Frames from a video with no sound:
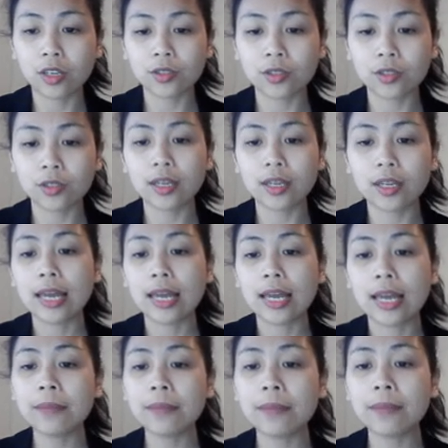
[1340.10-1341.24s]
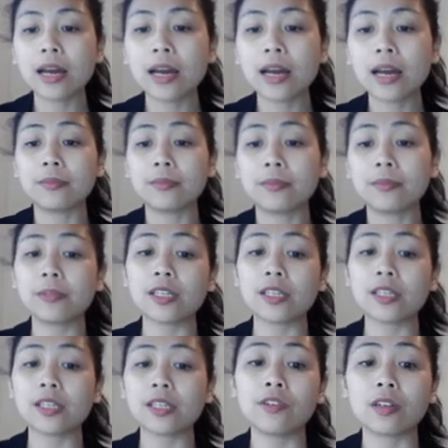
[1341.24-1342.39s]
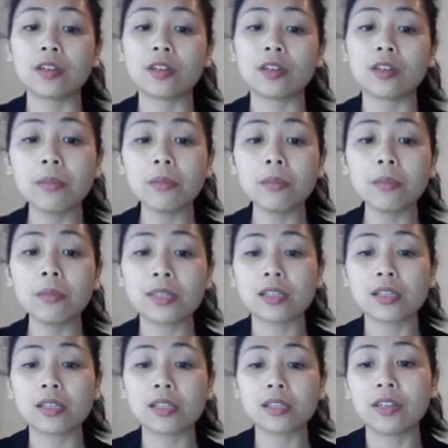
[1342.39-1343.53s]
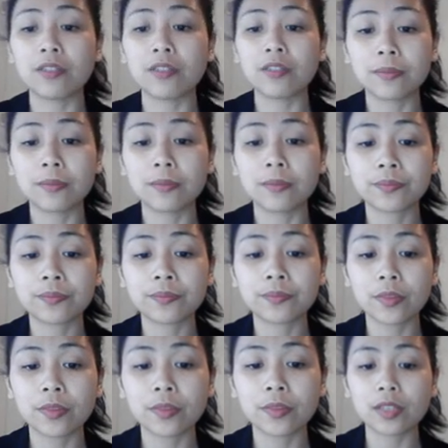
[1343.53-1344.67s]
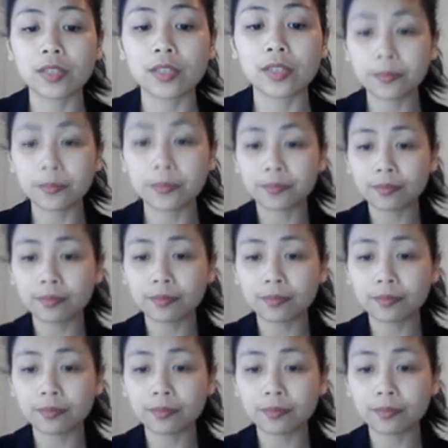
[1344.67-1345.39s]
You see that A prime represents for the complements of an event. You see that?